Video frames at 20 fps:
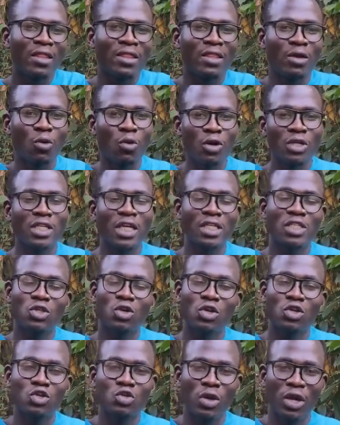The water
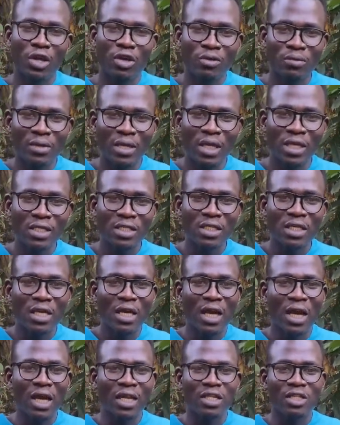is going to accumulate
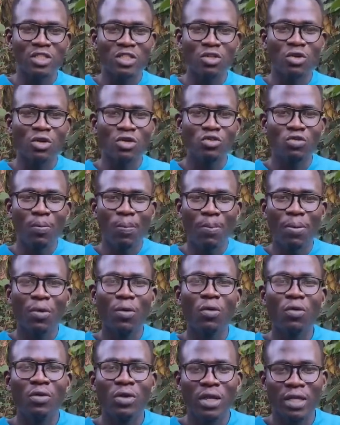and it's going to
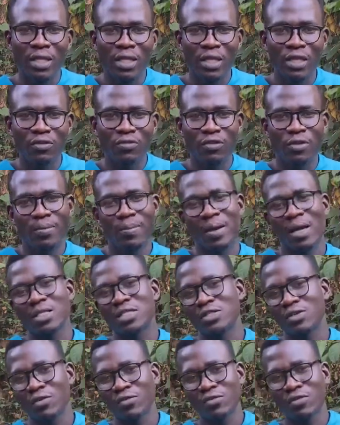pool in the different
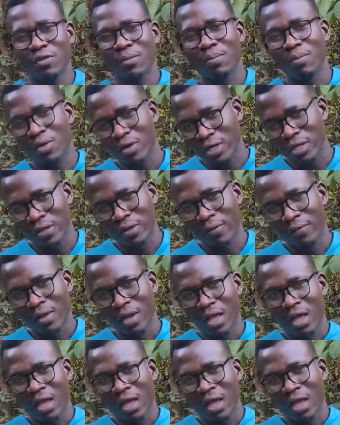parts of your body.